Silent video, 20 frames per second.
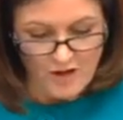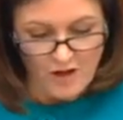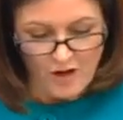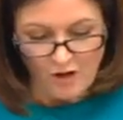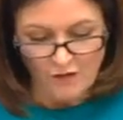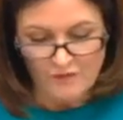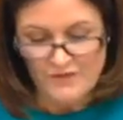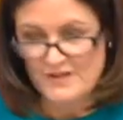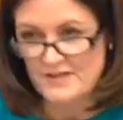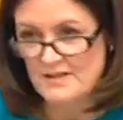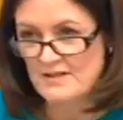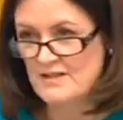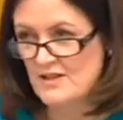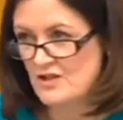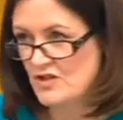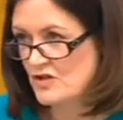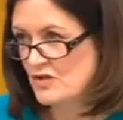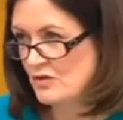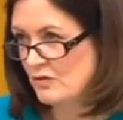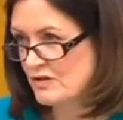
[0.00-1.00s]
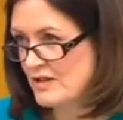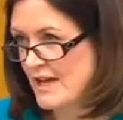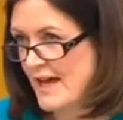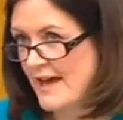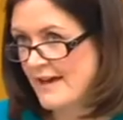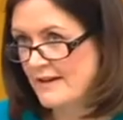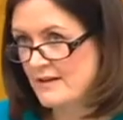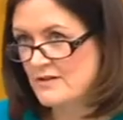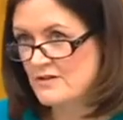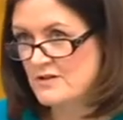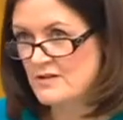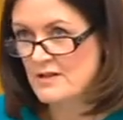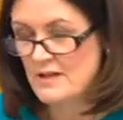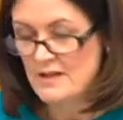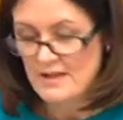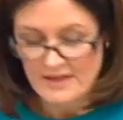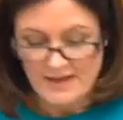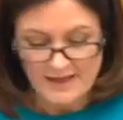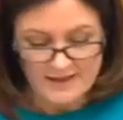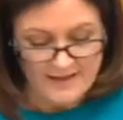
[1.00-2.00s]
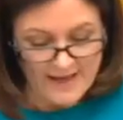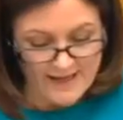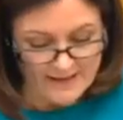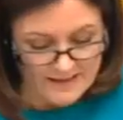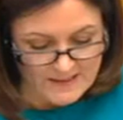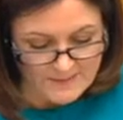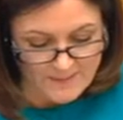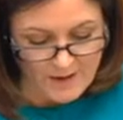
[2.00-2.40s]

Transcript: on this additional target announced